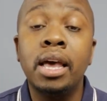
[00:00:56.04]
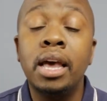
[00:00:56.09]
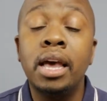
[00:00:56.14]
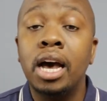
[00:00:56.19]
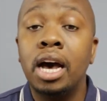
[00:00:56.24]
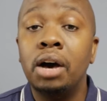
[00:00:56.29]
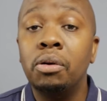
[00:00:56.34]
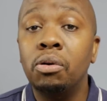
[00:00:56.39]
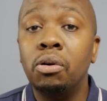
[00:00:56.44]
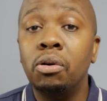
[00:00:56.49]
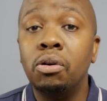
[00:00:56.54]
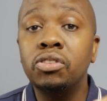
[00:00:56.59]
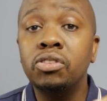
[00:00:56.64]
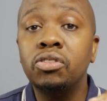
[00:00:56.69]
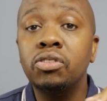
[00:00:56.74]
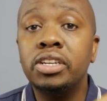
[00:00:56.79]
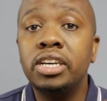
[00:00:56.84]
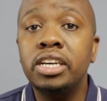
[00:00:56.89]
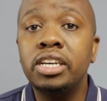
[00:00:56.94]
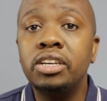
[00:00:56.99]
I will also
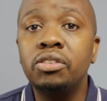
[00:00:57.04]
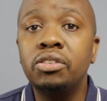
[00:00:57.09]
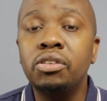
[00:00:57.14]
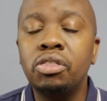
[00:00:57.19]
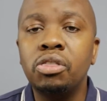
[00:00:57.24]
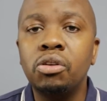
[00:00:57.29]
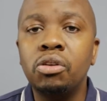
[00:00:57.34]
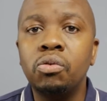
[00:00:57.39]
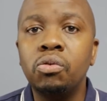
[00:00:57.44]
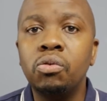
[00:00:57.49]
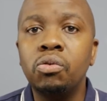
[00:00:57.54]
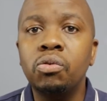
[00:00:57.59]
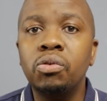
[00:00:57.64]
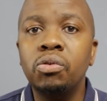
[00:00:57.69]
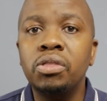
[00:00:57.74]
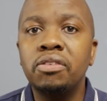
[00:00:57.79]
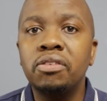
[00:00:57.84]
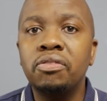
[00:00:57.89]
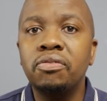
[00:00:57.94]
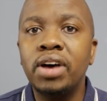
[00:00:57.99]
take you through
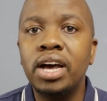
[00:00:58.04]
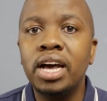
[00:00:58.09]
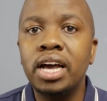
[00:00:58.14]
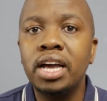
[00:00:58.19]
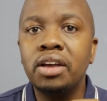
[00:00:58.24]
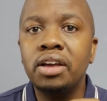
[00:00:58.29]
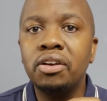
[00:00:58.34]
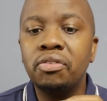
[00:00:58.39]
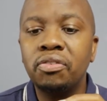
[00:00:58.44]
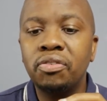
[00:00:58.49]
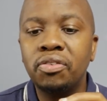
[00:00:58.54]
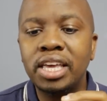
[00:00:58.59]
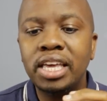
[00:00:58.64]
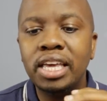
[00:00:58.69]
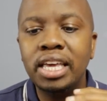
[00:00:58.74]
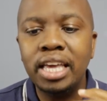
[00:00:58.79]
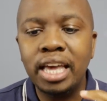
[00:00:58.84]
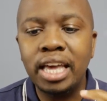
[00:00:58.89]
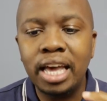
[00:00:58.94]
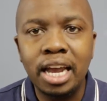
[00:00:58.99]
the 5
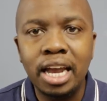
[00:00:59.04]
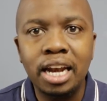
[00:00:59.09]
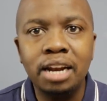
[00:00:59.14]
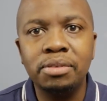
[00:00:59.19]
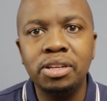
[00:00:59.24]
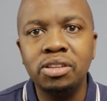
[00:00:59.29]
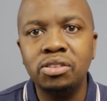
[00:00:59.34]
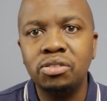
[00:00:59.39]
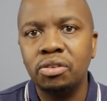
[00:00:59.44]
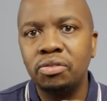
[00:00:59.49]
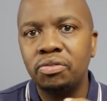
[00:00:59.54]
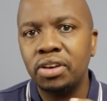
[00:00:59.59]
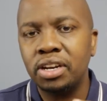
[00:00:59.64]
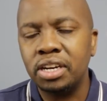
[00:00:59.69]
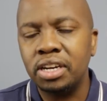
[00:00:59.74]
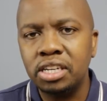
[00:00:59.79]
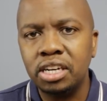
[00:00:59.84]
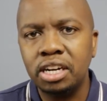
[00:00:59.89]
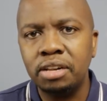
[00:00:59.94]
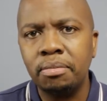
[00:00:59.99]
key elements of
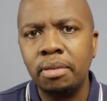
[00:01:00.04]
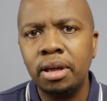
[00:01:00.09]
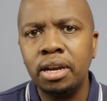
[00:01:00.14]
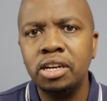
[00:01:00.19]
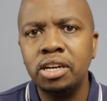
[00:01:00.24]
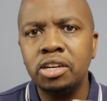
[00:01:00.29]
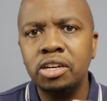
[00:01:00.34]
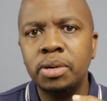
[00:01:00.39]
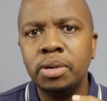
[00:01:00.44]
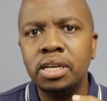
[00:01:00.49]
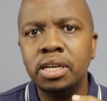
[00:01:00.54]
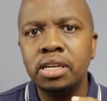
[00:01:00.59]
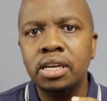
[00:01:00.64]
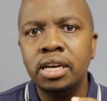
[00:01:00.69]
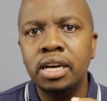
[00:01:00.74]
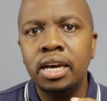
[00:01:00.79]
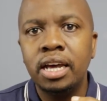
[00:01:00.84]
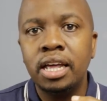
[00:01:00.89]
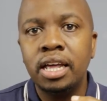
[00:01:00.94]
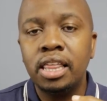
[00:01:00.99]
financial management
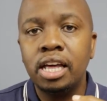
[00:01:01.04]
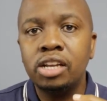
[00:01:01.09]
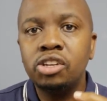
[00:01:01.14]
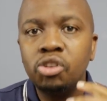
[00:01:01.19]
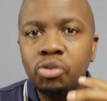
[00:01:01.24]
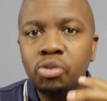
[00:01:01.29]
that you